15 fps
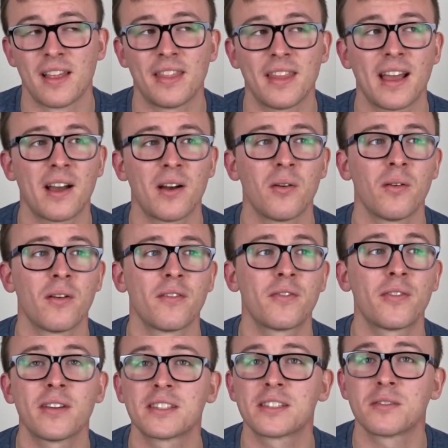Now,
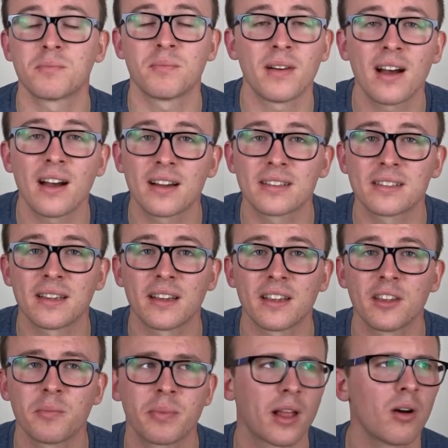for instance, marketing,
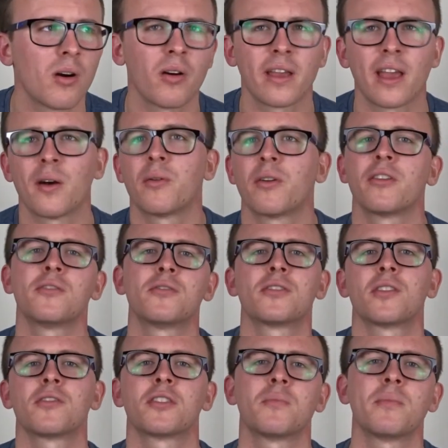you'd be like, oh yeah, I want to do
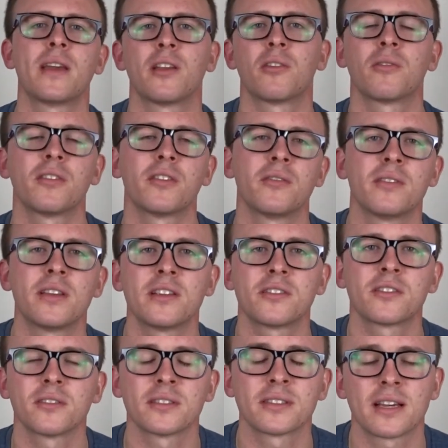social media, I want to do
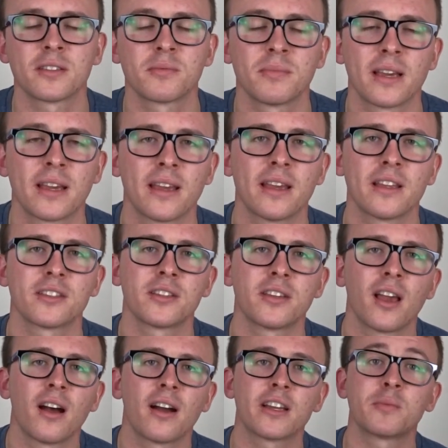digital, that's me, it's
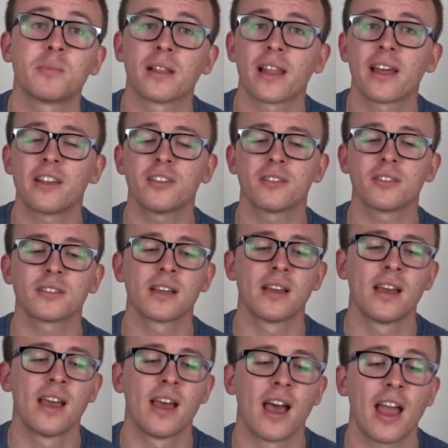young, it's millennials.
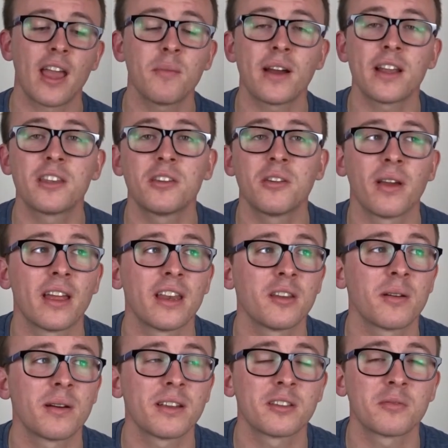And you might do it and
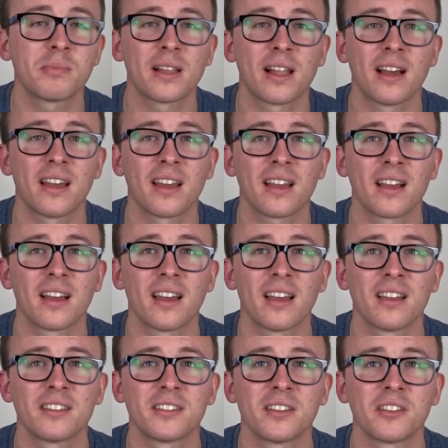you might just be like,
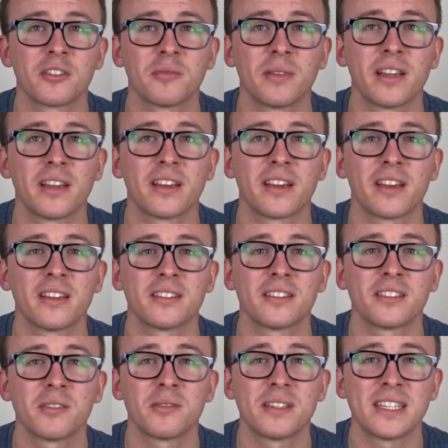social media is
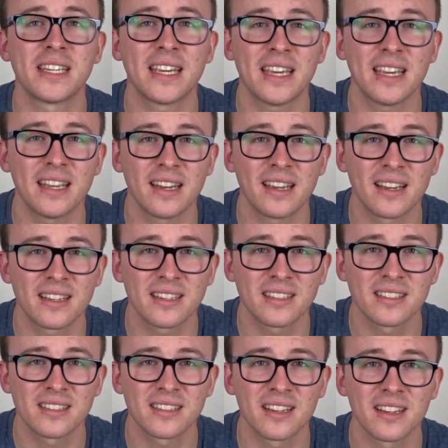so
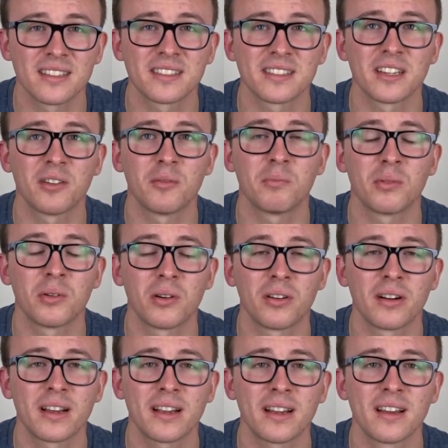tedious and so
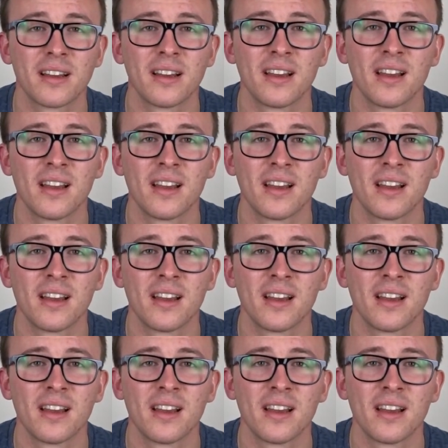boring.